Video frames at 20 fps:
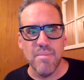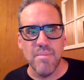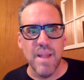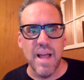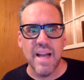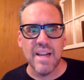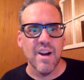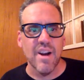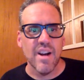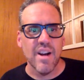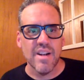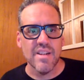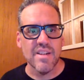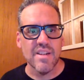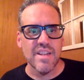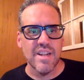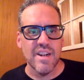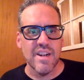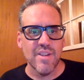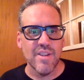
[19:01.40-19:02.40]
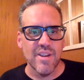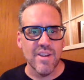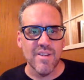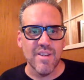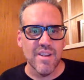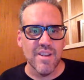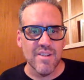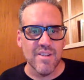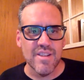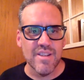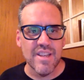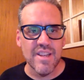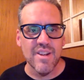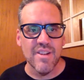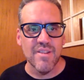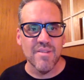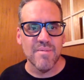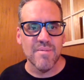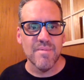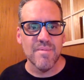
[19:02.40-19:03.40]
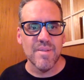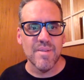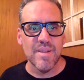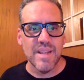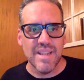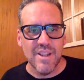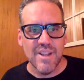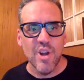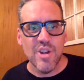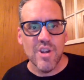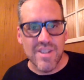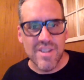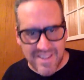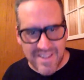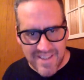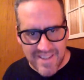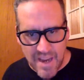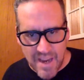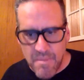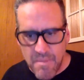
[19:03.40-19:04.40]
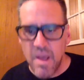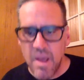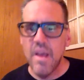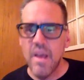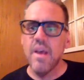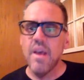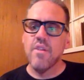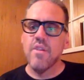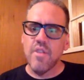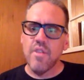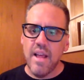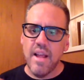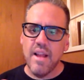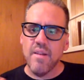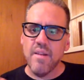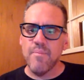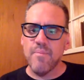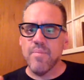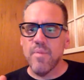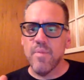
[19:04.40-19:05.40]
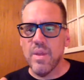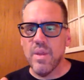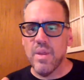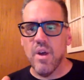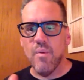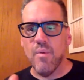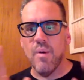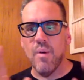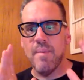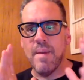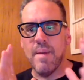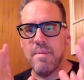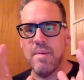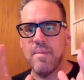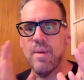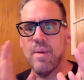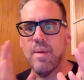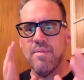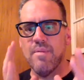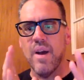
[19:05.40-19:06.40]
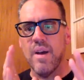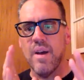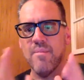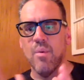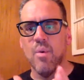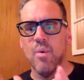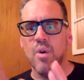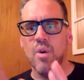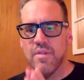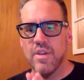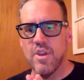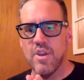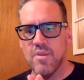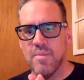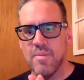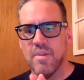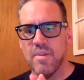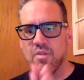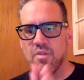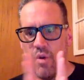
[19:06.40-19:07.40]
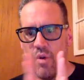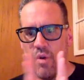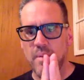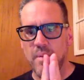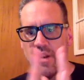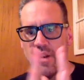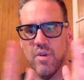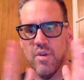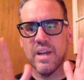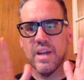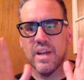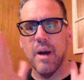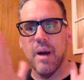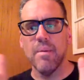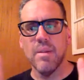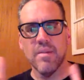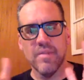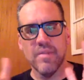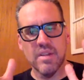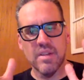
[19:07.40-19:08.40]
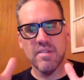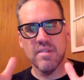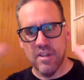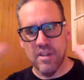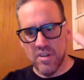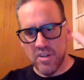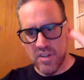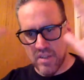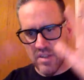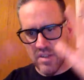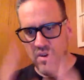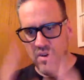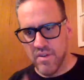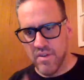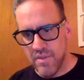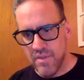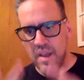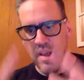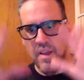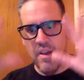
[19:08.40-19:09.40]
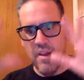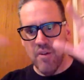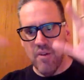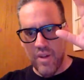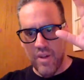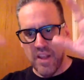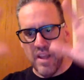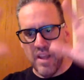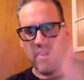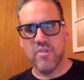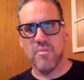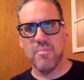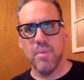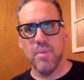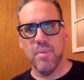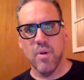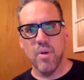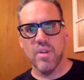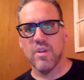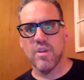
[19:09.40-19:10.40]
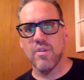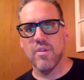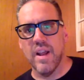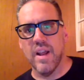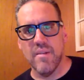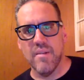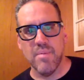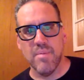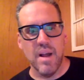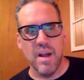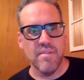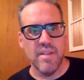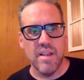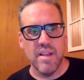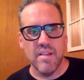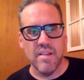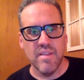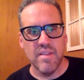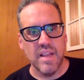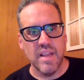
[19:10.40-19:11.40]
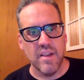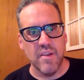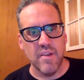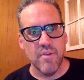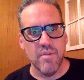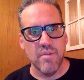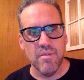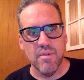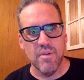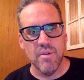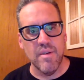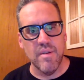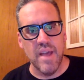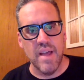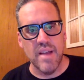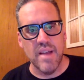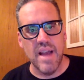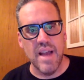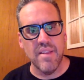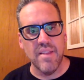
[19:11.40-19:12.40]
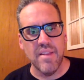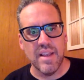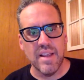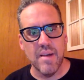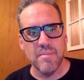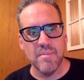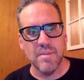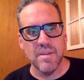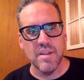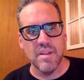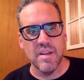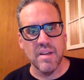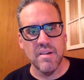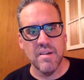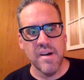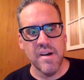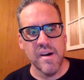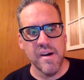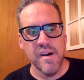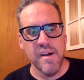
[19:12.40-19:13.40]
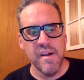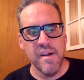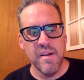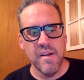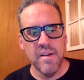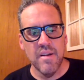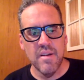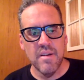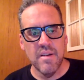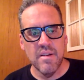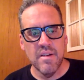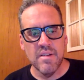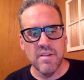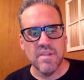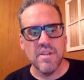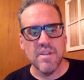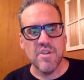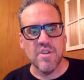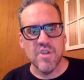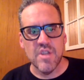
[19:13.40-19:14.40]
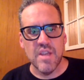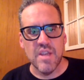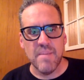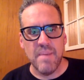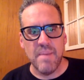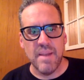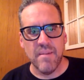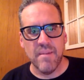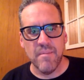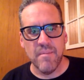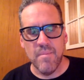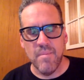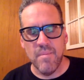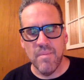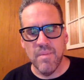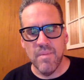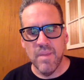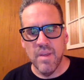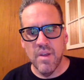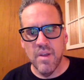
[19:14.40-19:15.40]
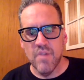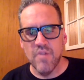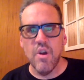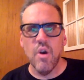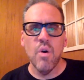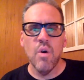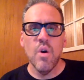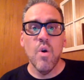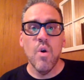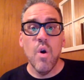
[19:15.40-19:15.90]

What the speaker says: black art, you're still, it looks the same. So then we thought, well, maybe we find more of the human story, and we do a couple of distillers and sort of really explore the creative process that they go through and how they come to the decisions they make. So